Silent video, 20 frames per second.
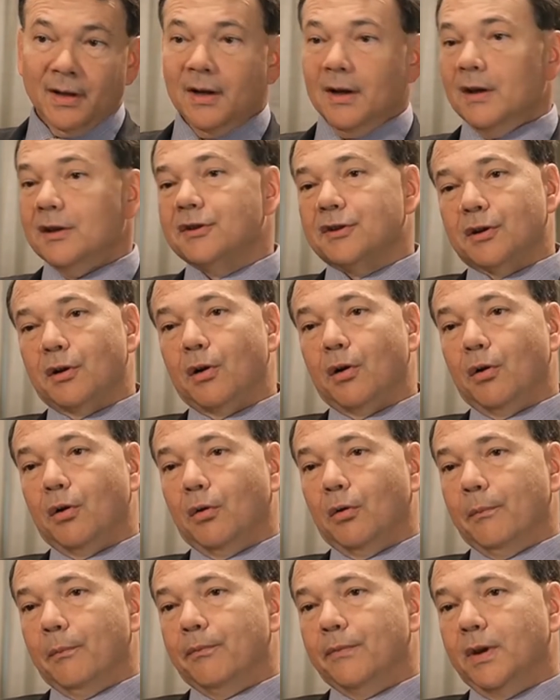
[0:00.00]

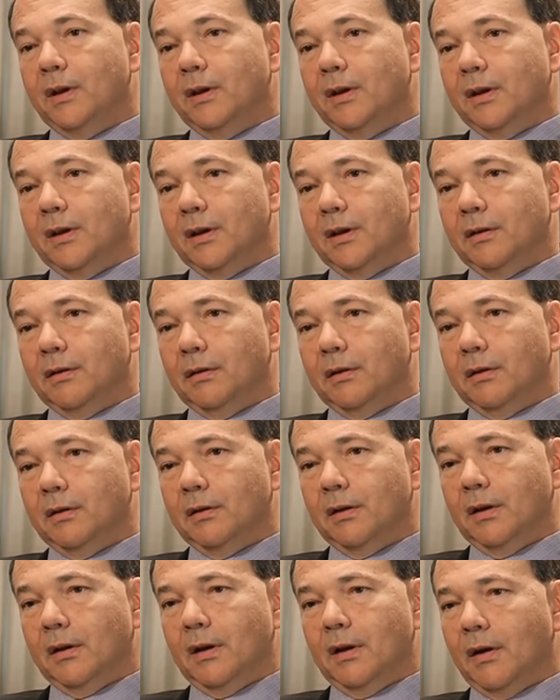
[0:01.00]
So
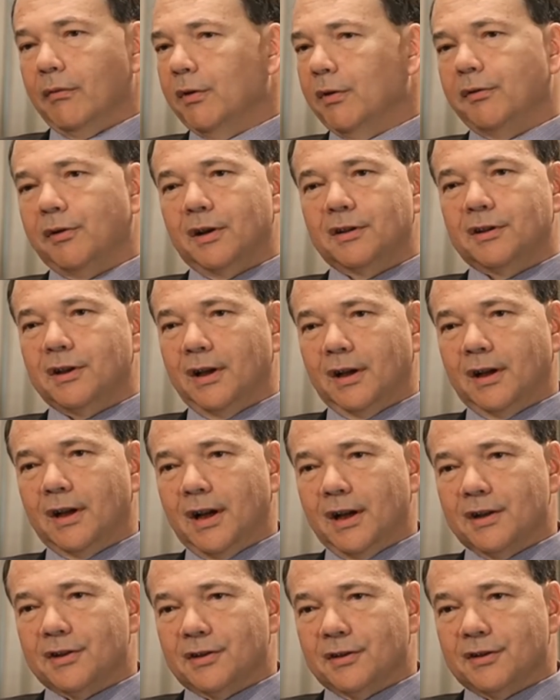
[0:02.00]
every think tank
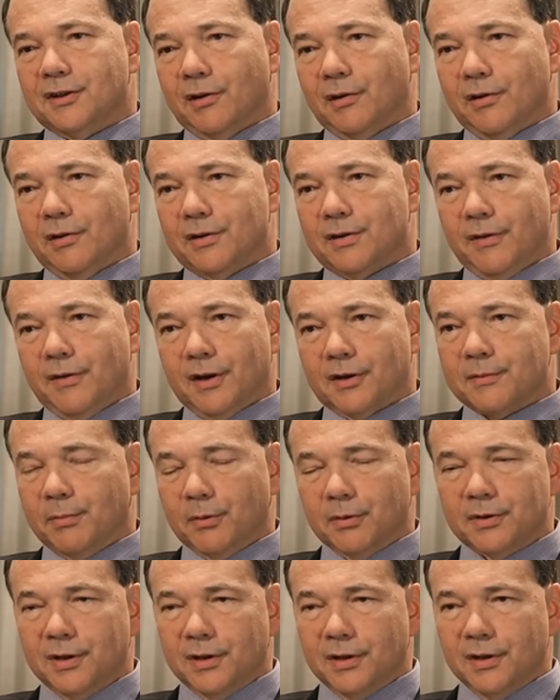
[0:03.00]
has its areas of
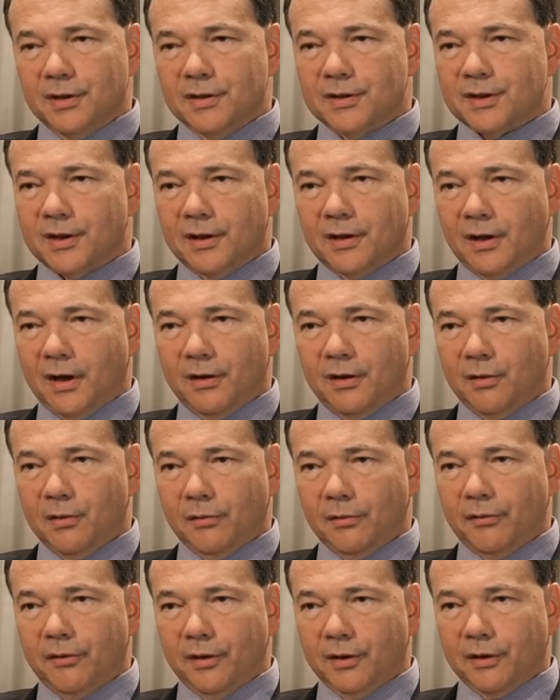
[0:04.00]
expertise. I
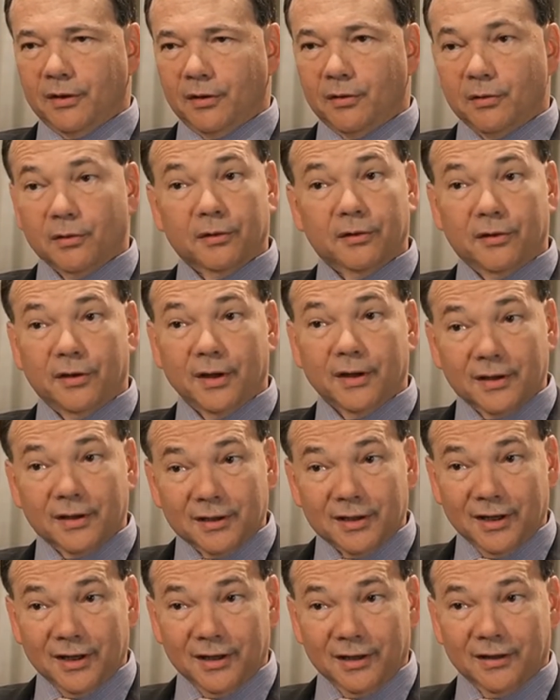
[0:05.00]
don't think a good think
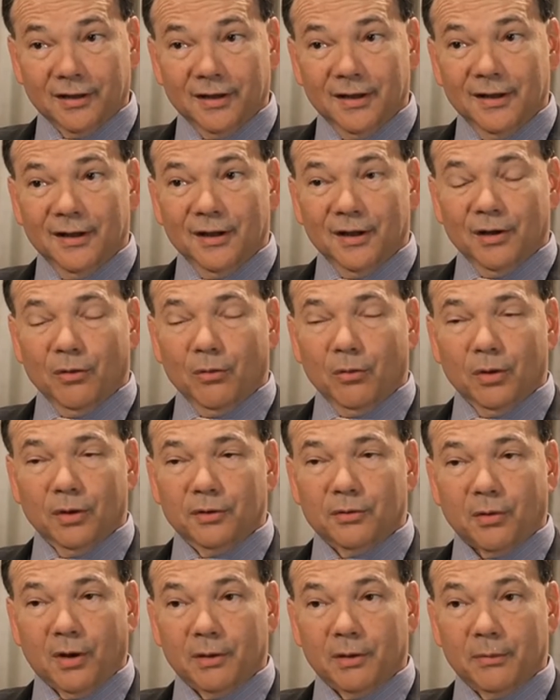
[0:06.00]
tank would
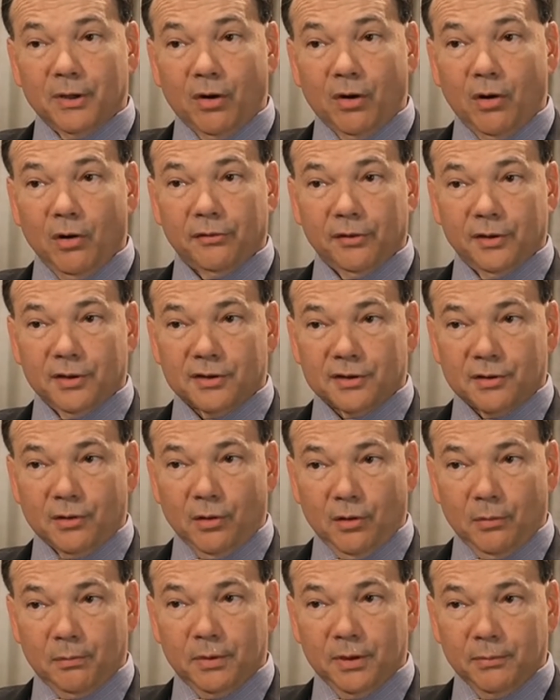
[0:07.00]
try to be all things to
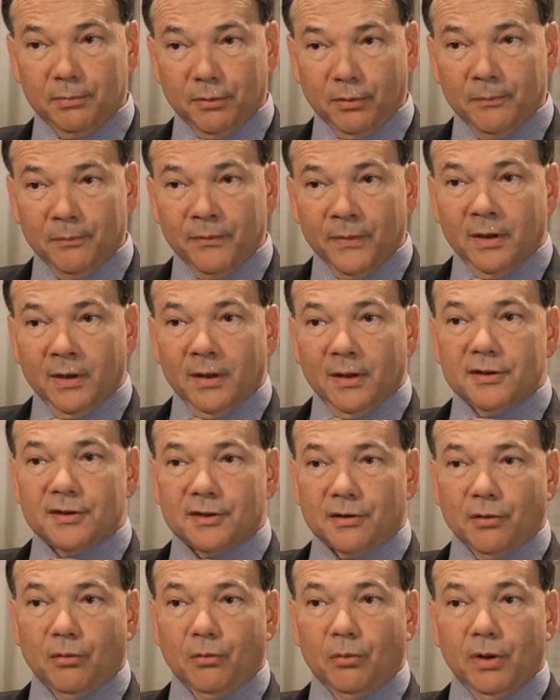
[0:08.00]
all people.
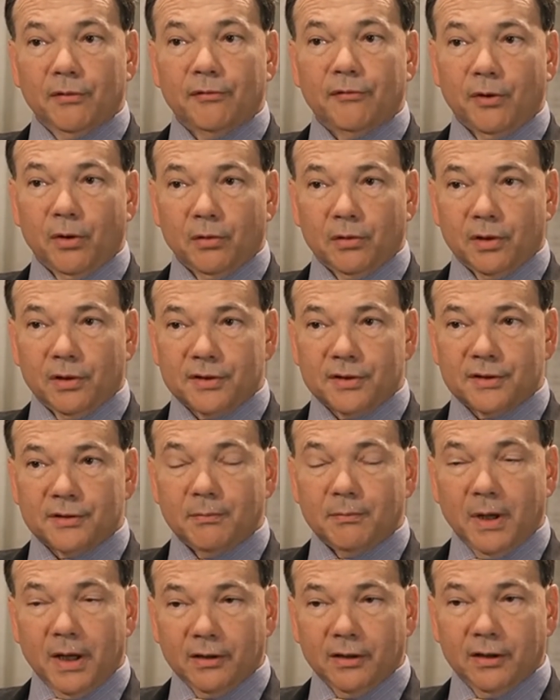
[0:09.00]
So we focus
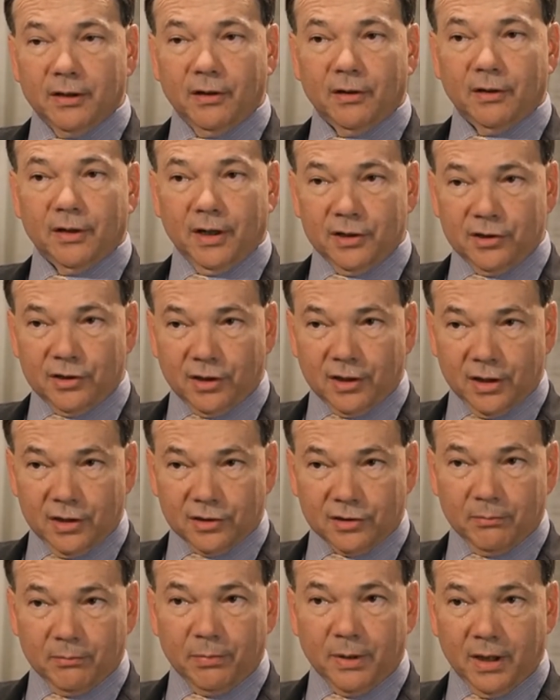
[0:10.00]
mainly on
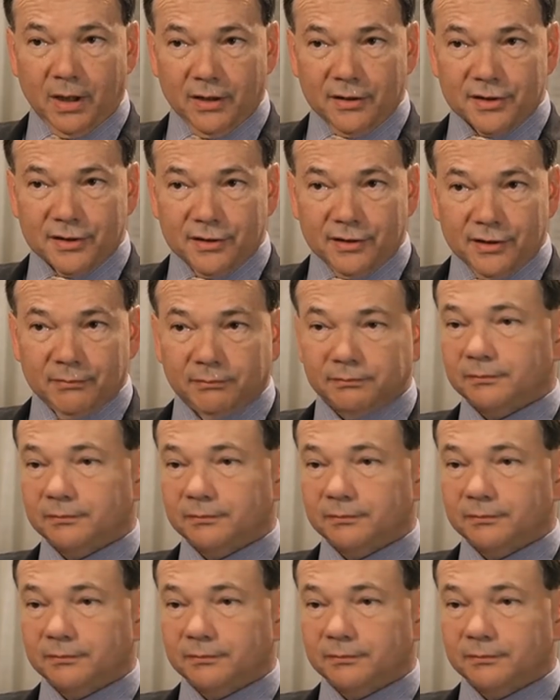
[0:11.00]
education policy,